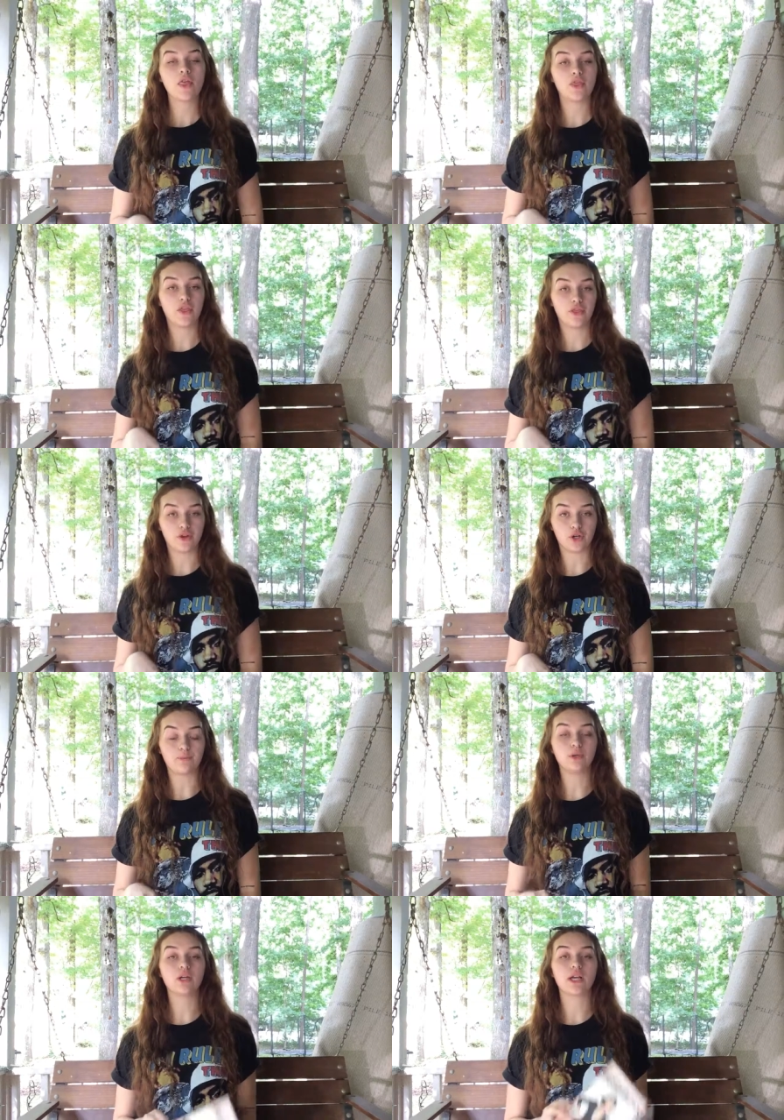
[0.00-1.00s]
The
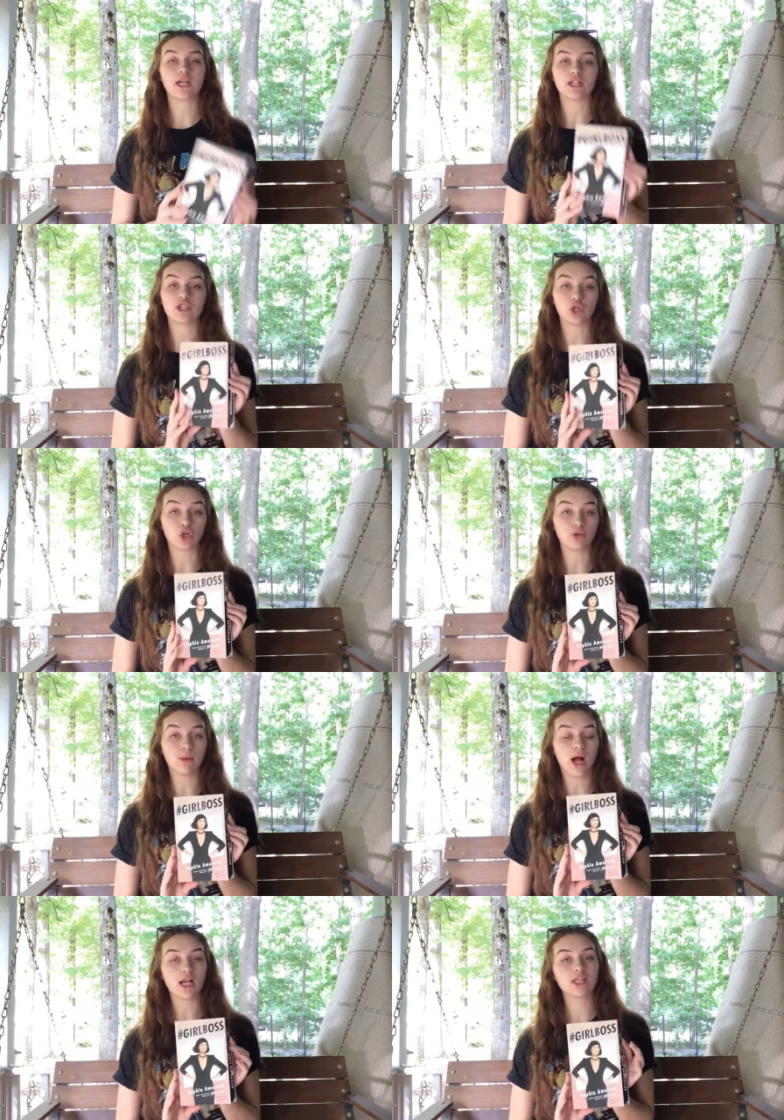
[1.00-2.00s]
third book is Girl
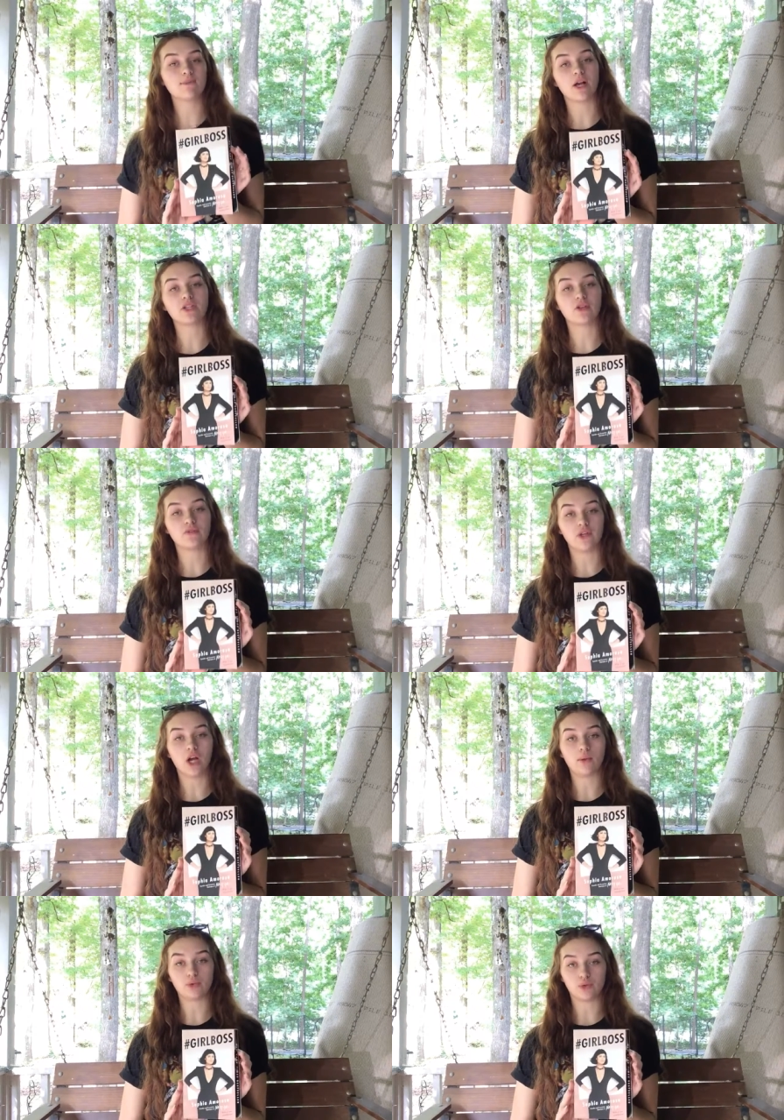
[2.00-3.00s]
Boss by
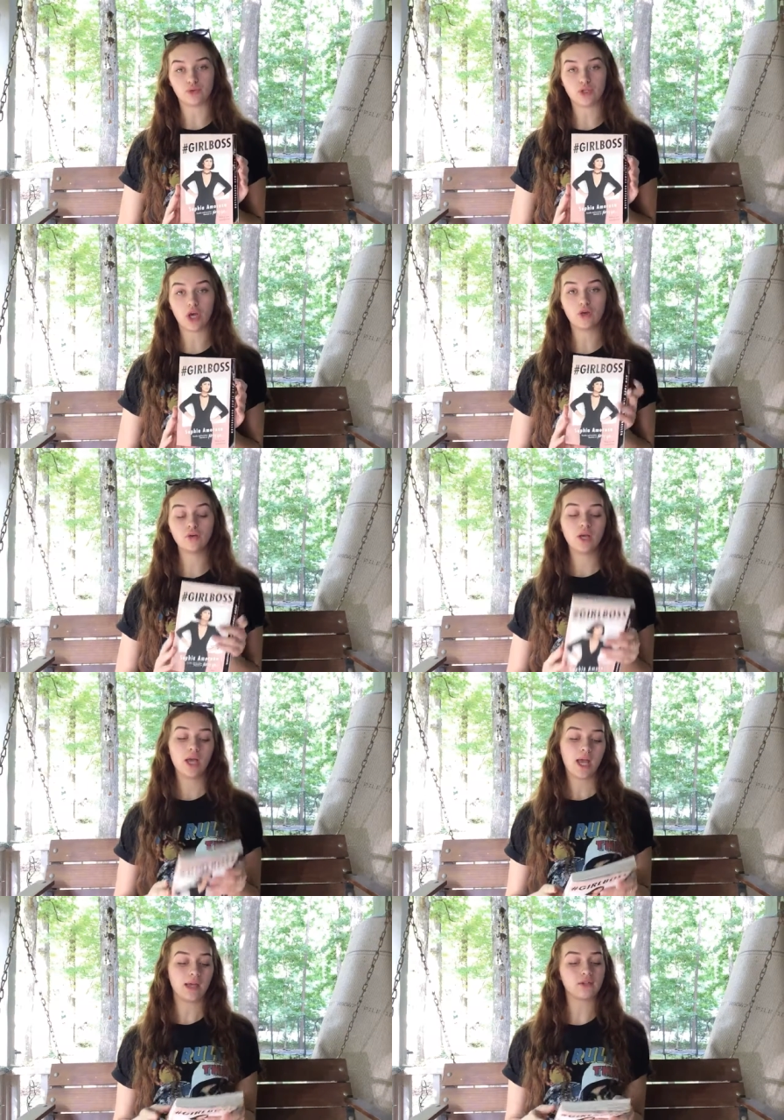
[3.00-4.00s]
Sophia Amoruso,
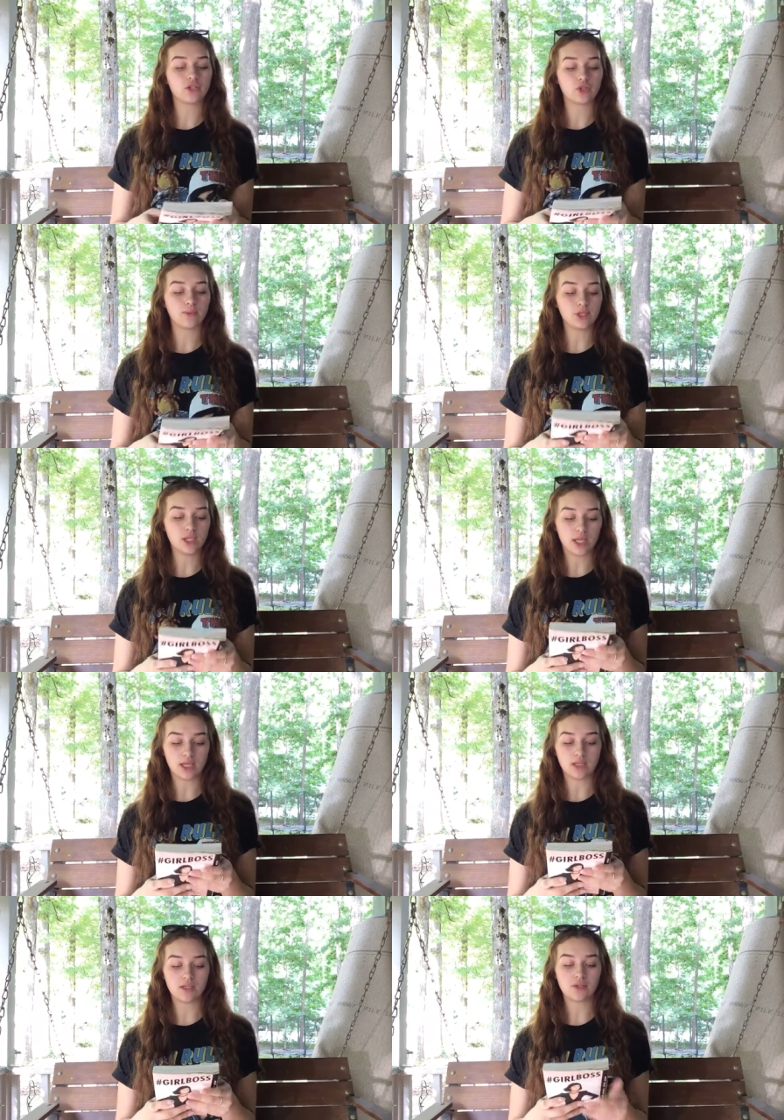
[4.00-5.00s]
and the description
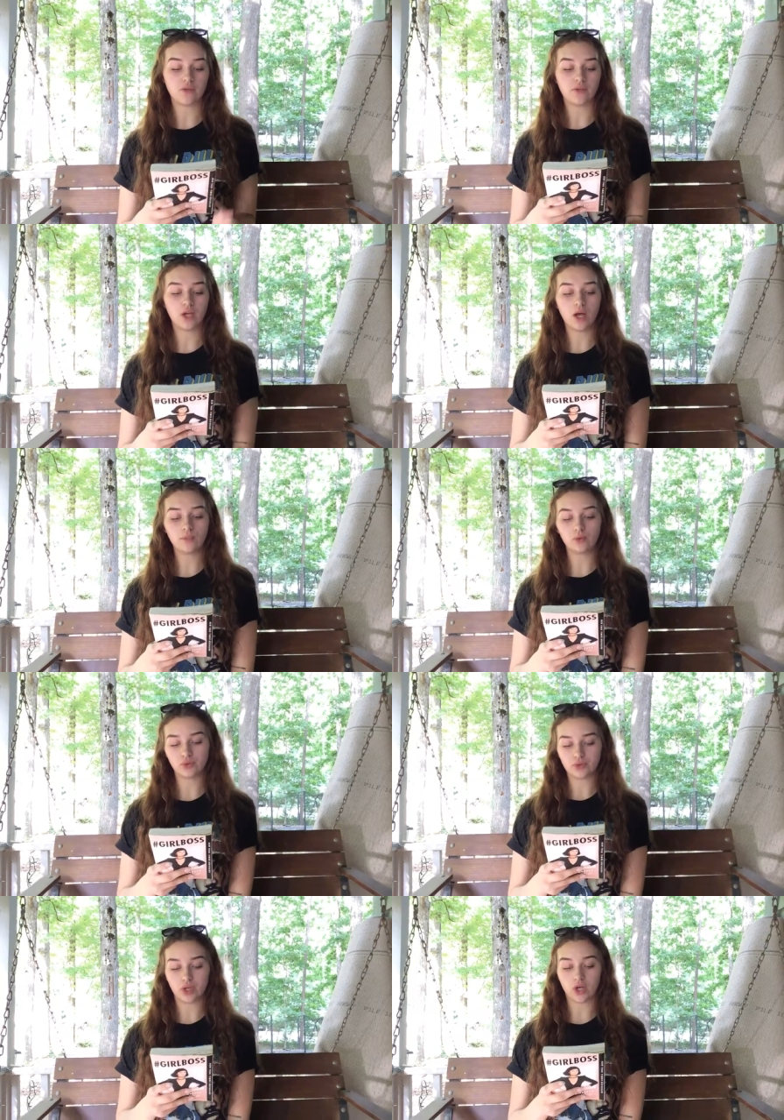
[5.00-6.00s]
is Sophia
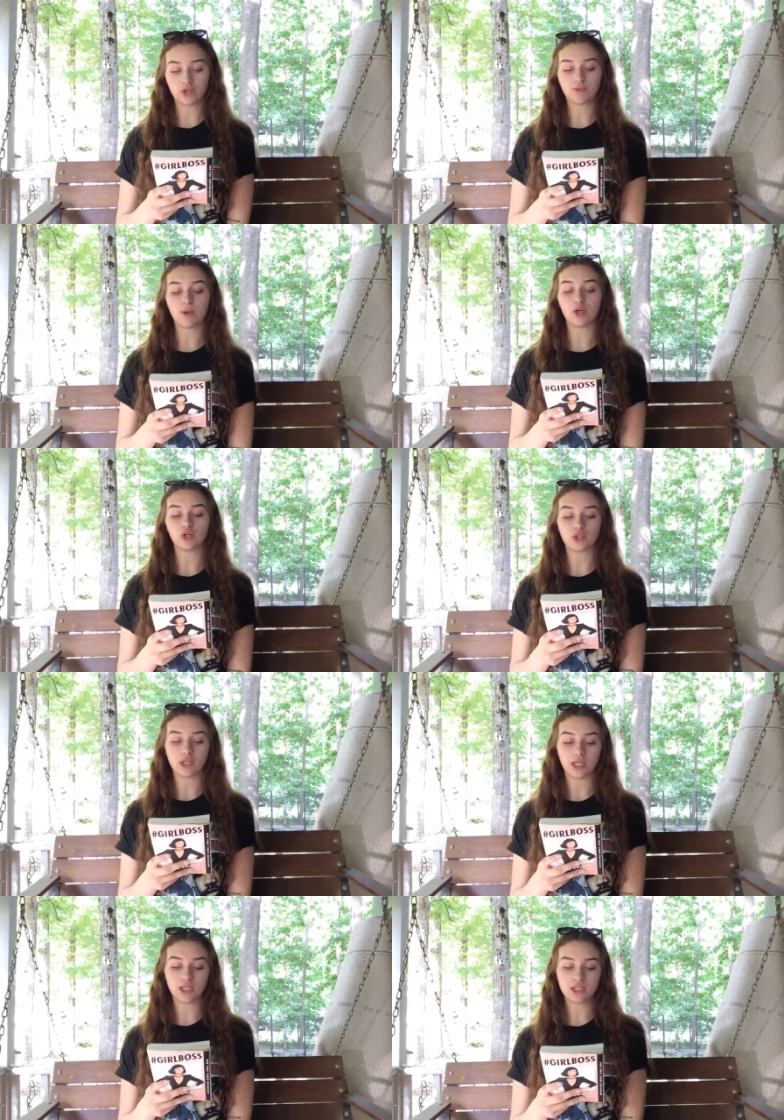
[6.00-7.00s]
Amoruso spent her
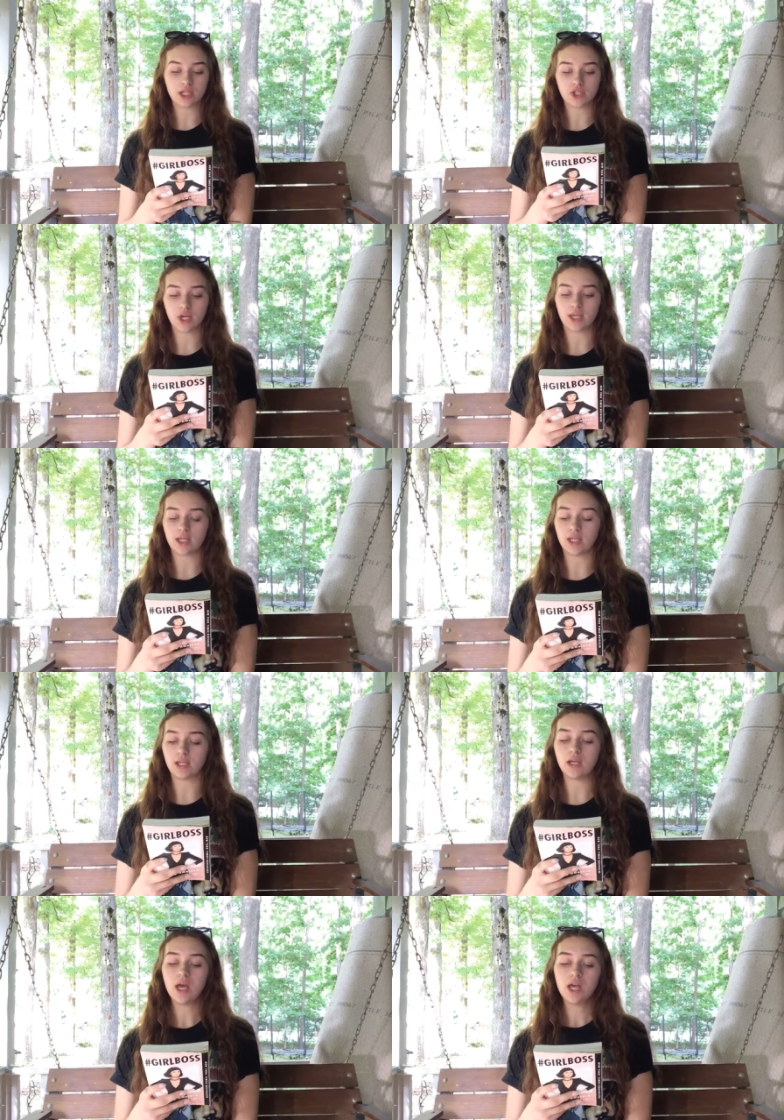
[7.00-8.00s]
teens hitchhiking,